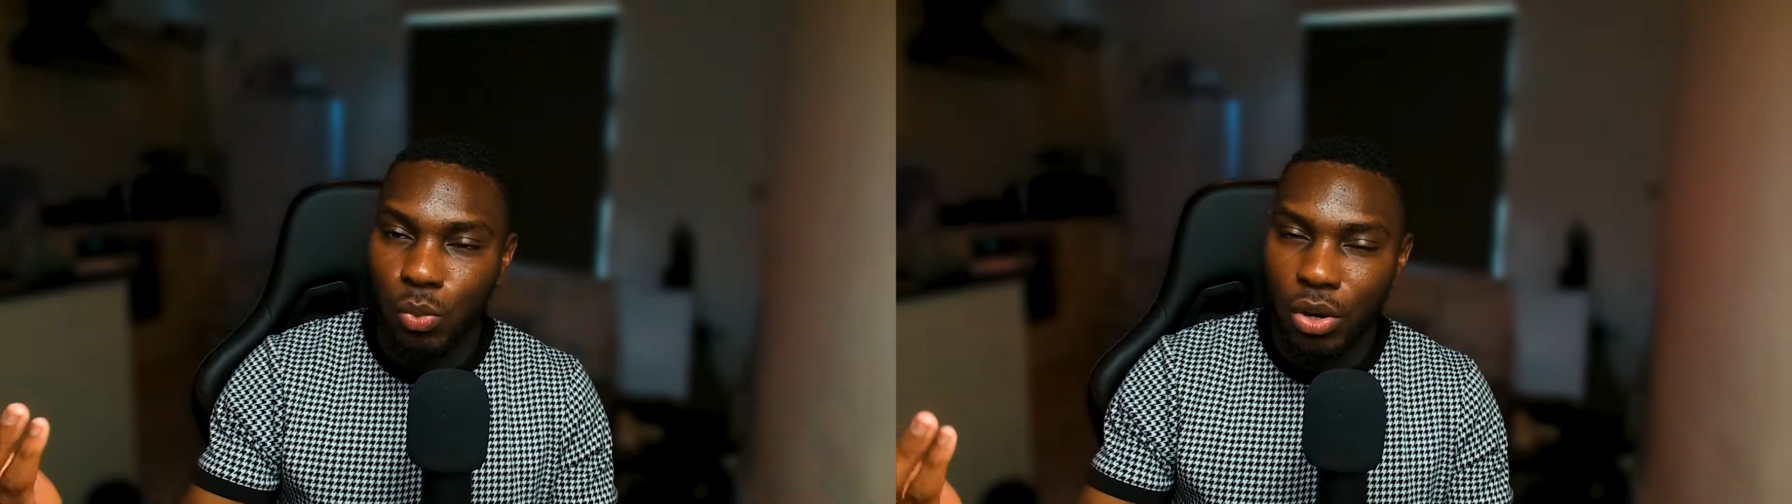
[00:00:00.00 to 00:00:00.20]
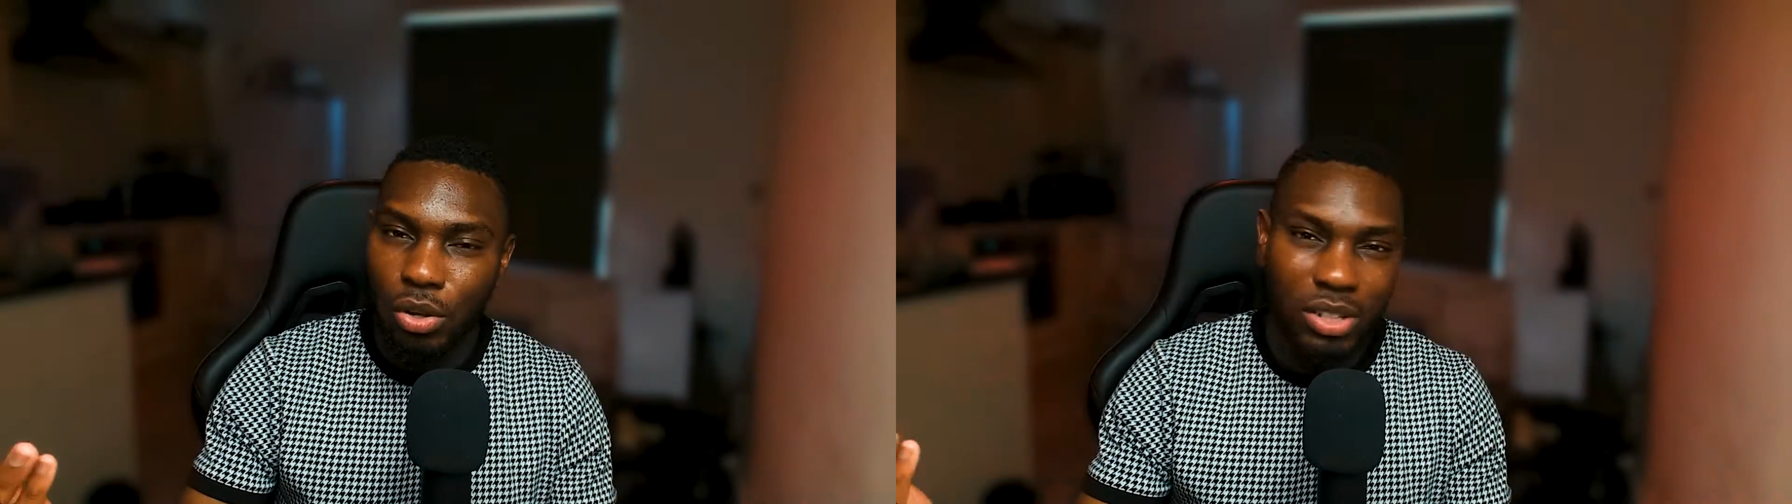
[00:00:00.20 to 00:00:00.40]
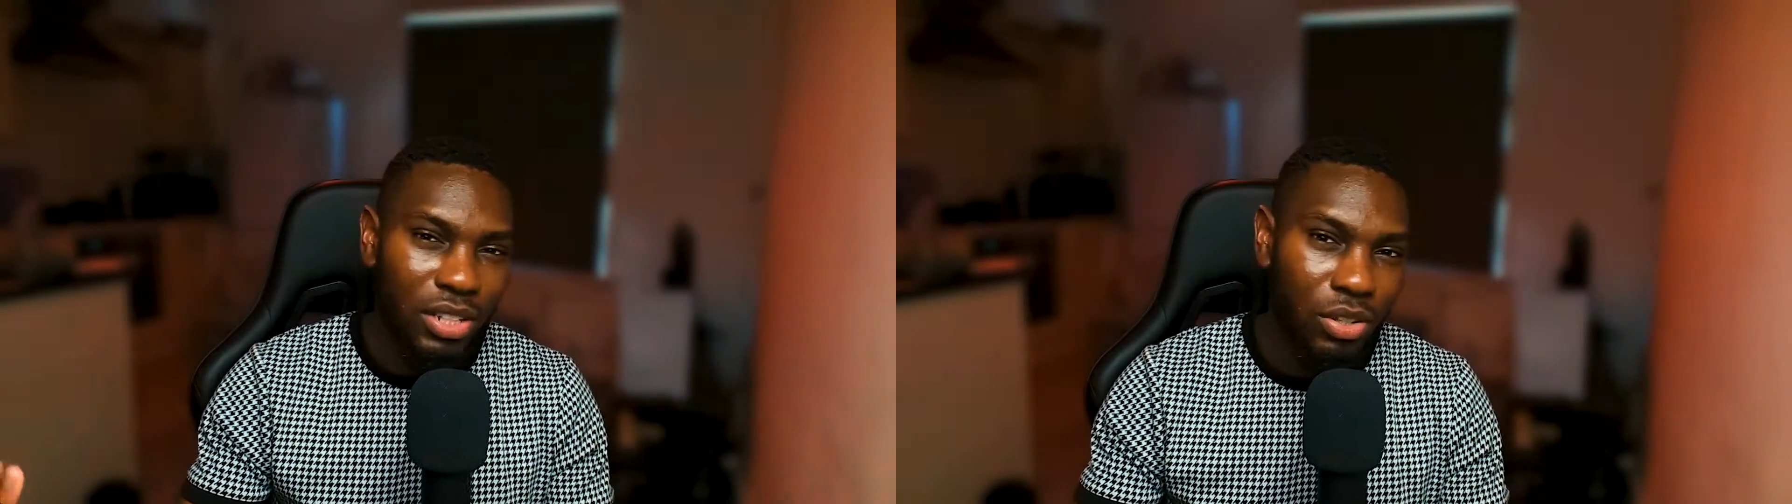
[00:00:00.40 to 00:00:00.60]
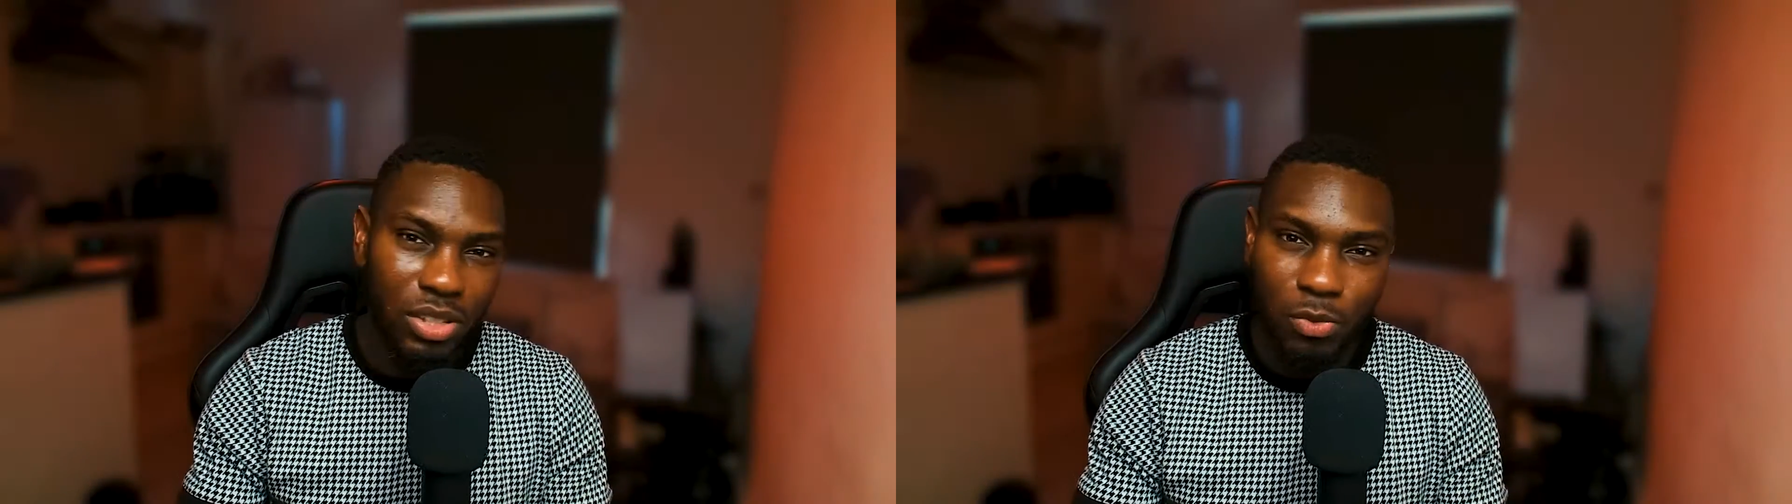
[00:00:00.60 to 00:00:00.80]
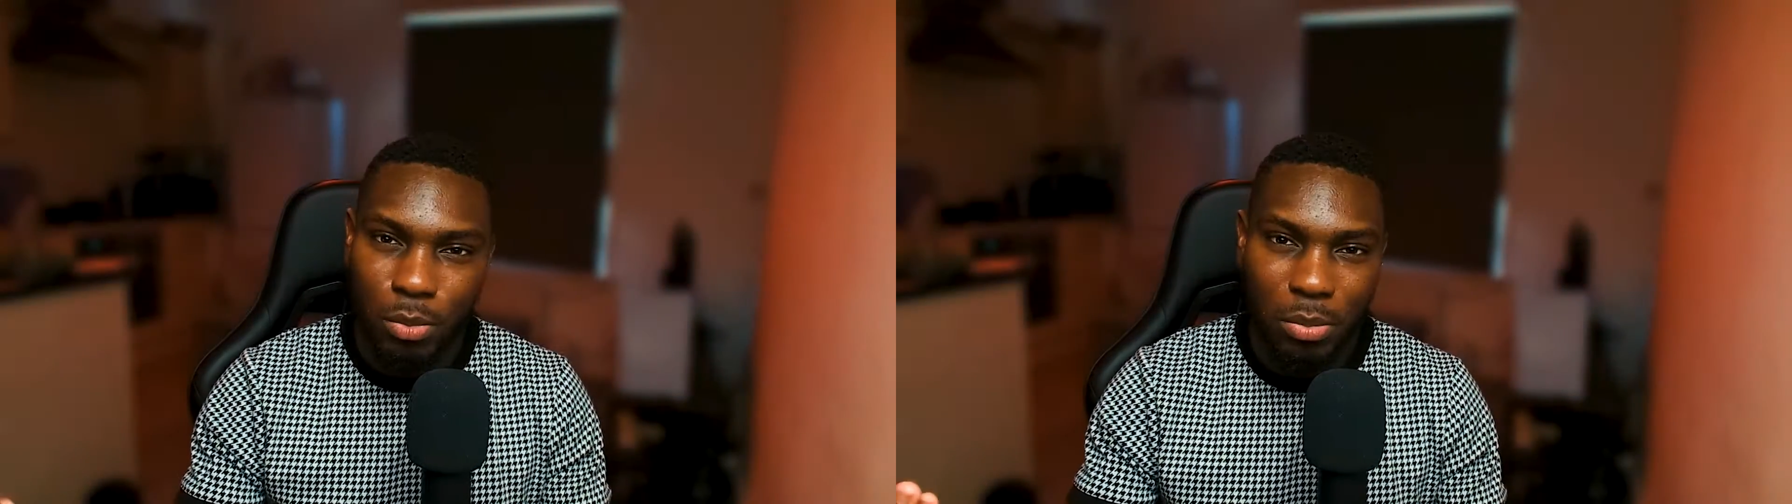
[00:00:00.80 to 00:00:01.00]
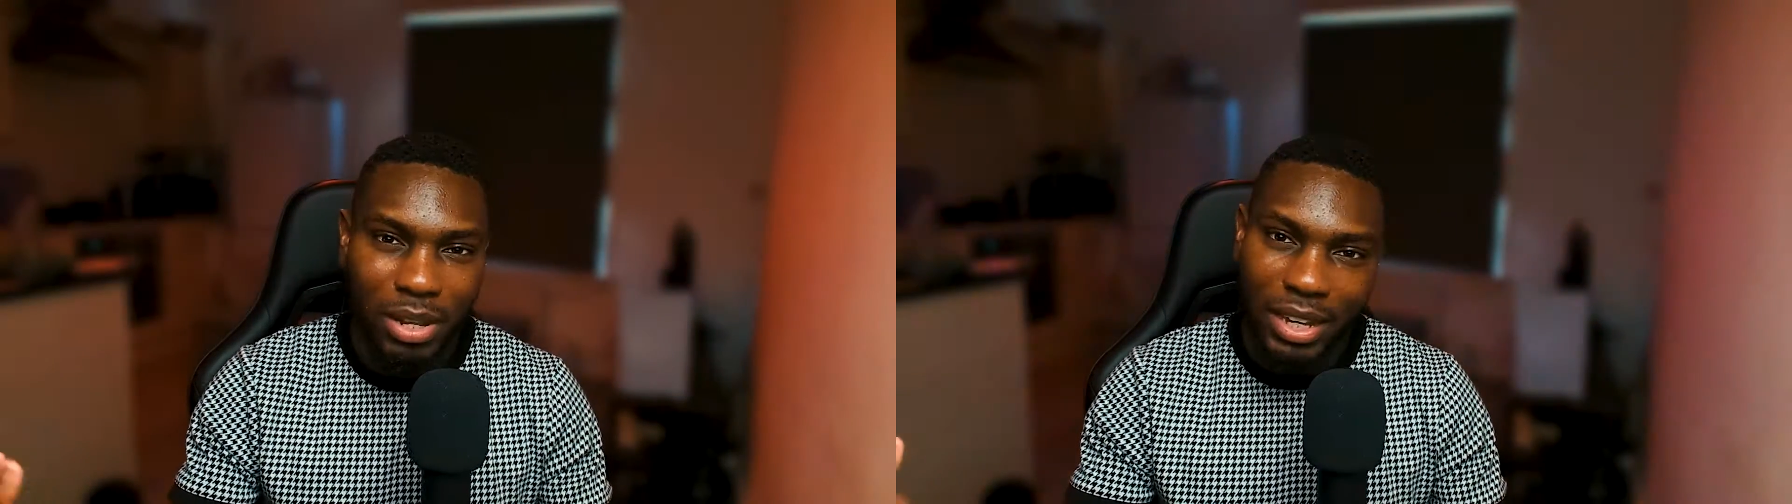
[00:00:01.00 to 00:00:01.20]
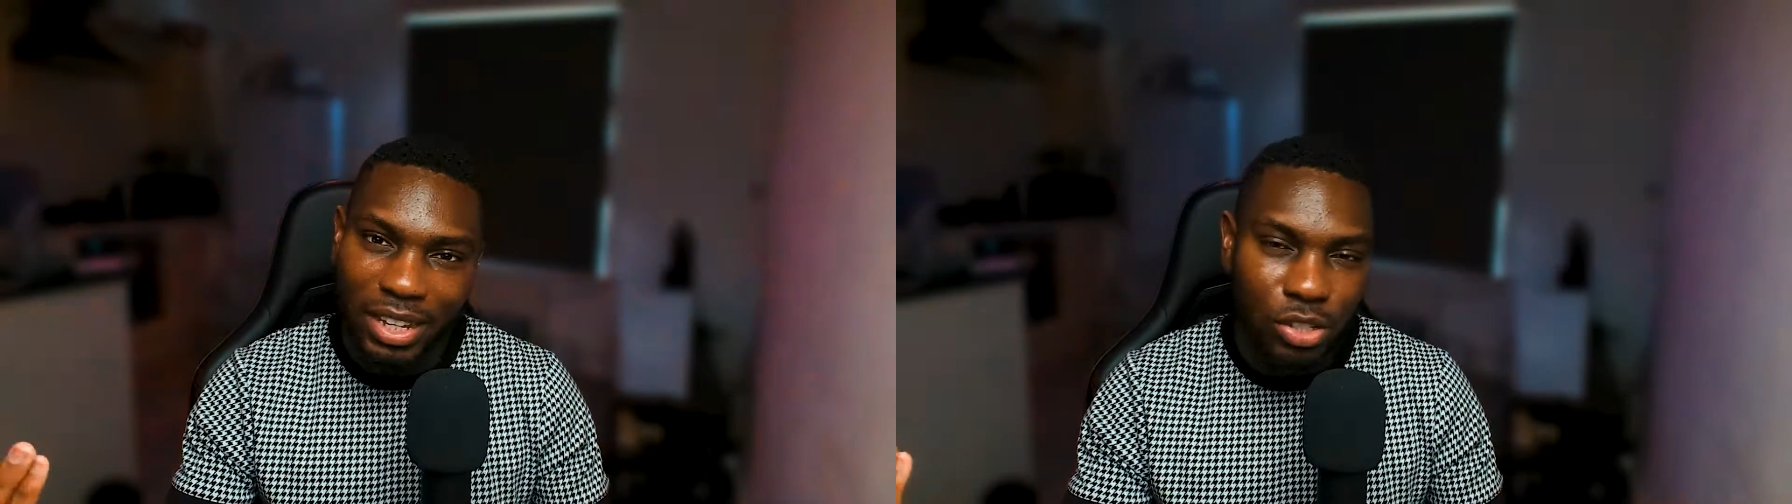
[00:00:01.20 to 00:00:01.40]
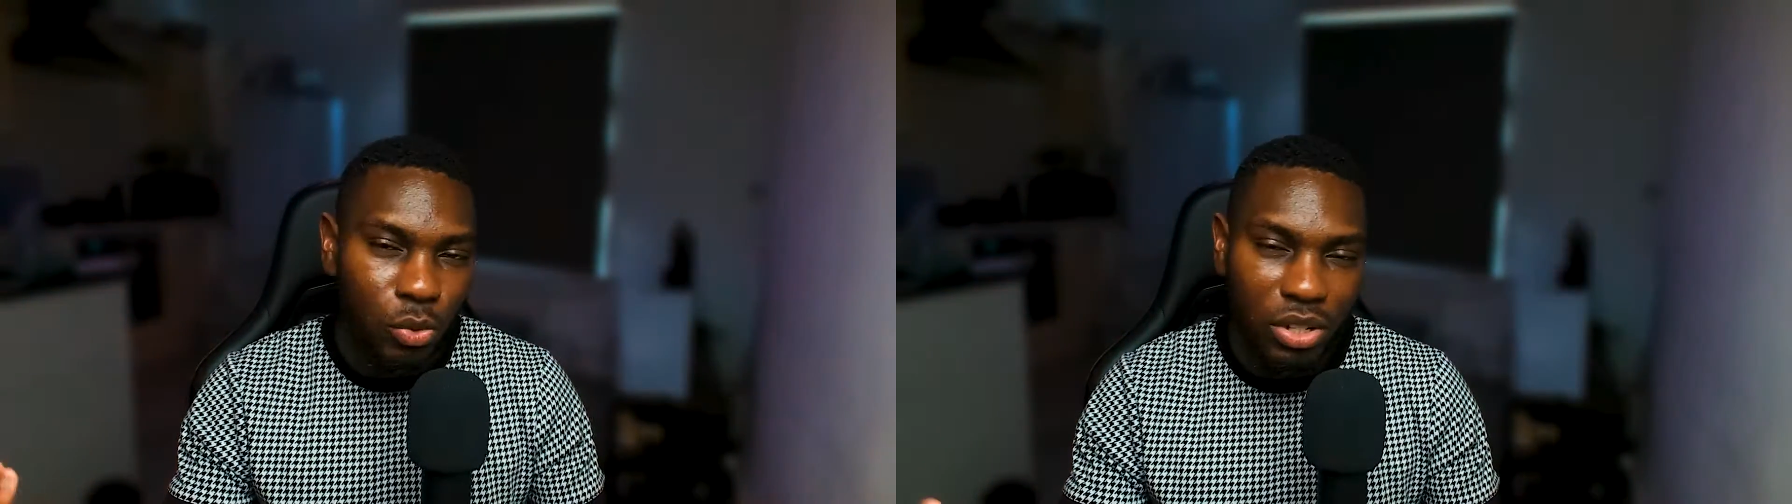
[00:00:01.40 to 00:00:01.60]
with all the DLC for maybe like
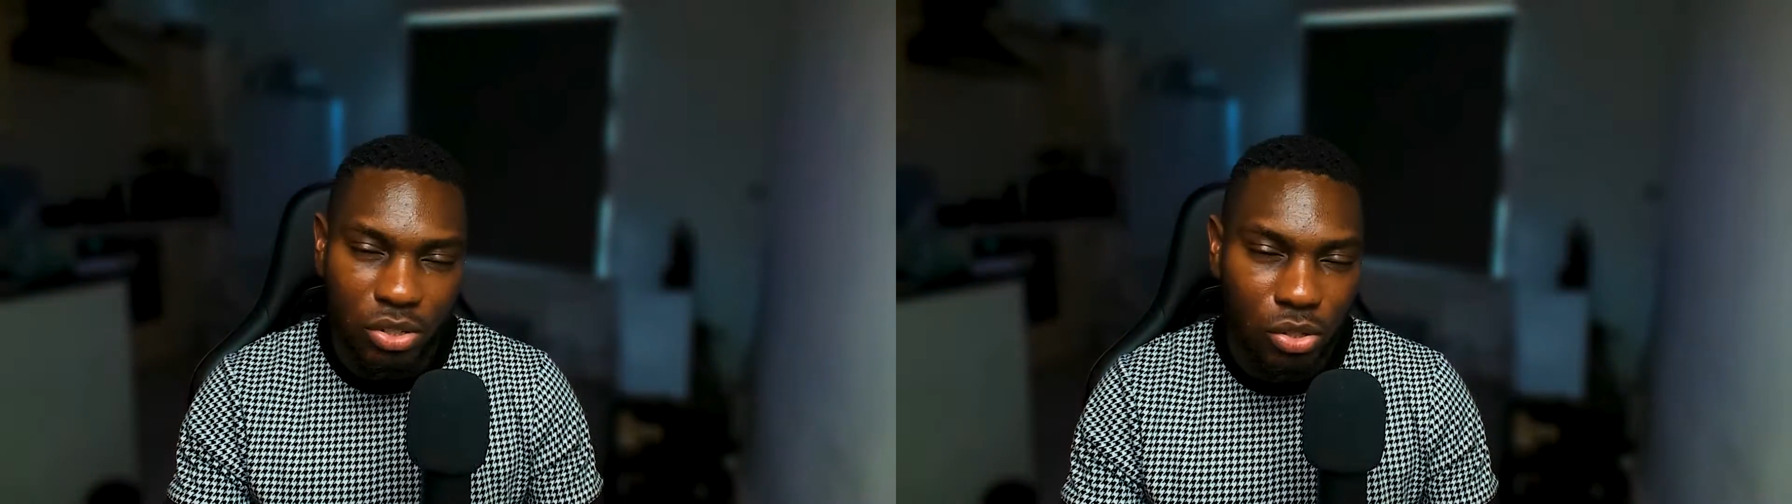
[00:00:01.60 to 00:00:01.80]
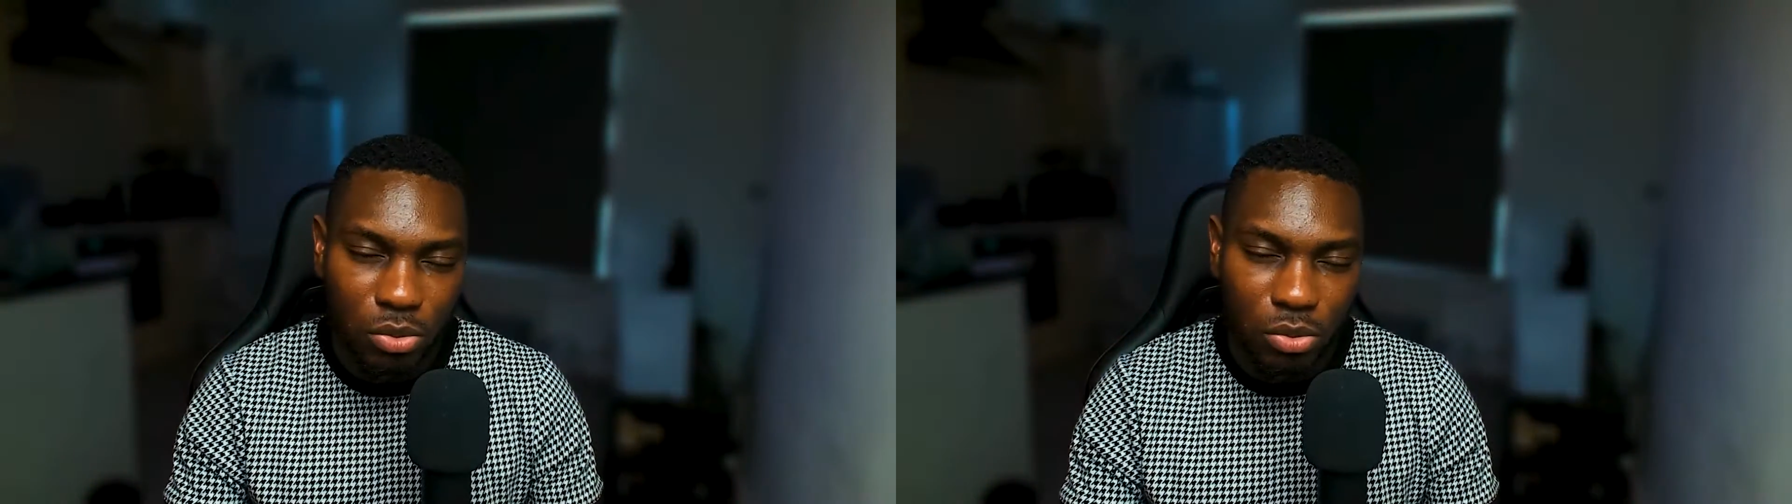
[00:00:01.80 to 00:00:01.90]
8 quid or so.